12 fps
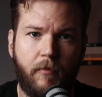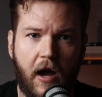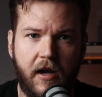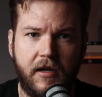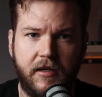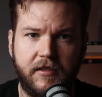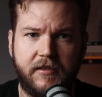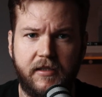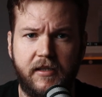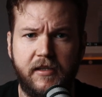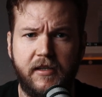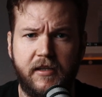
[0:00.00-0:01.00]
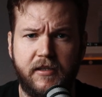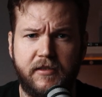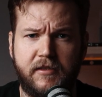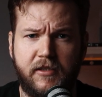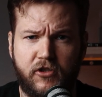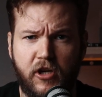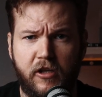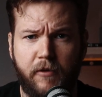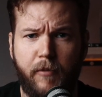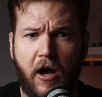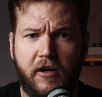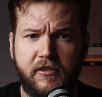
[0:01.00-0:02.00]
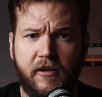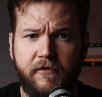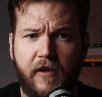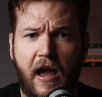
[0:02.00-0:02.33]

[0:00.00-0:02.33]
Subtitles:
my EDC is to check the box of